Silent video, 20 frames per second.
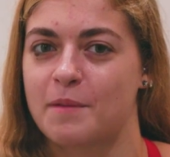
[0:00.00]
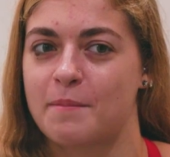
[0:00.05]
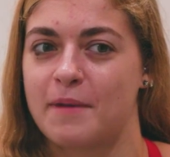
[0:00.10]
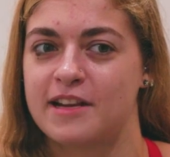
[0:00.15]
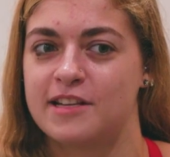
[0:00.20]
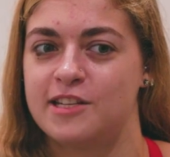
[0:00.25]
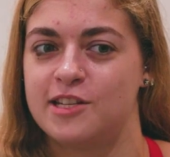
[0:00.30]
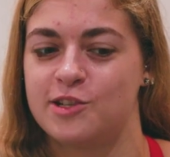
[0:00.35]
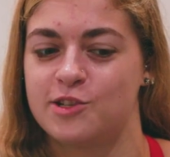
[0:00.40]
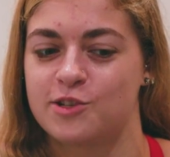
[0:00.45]
my
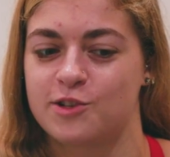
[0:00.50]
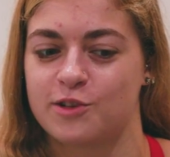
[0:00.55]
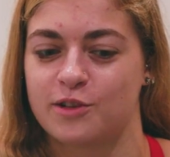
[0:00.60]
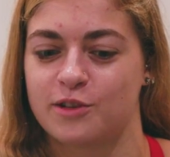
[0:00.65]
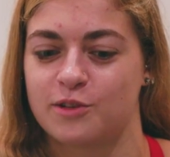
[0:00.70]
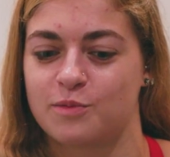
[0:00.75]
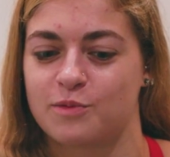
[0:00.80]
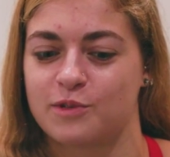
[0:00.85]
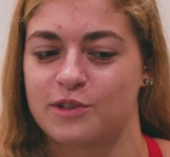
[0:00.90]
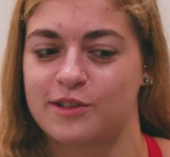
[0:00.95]

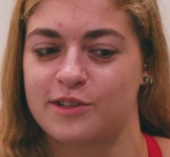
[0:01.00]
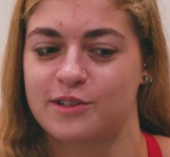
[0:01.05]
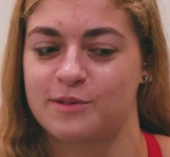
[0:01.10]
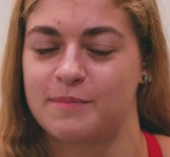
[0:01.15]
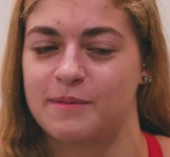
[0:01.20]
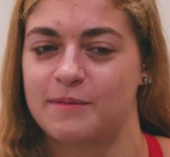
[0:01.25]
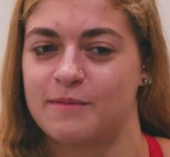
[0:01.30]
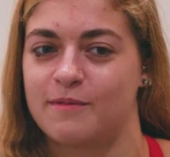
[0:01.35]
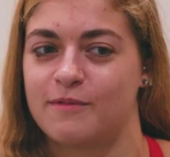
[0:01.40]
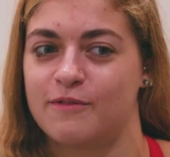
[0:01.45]
teachers were
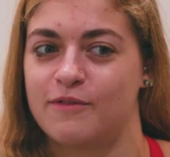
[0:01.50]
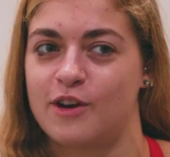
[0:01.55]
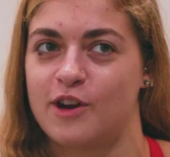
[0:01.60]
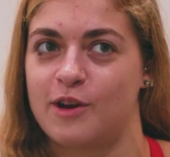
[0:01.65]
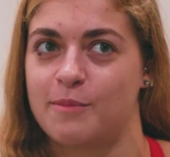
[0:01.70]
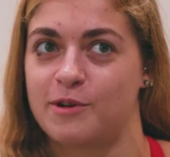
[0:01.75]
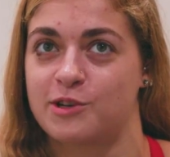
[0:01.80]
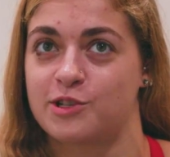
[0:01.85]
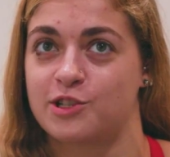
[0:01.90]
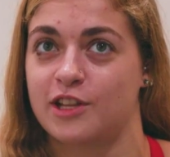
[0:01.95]
just very
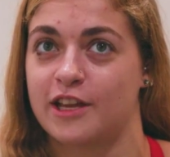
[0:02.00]
much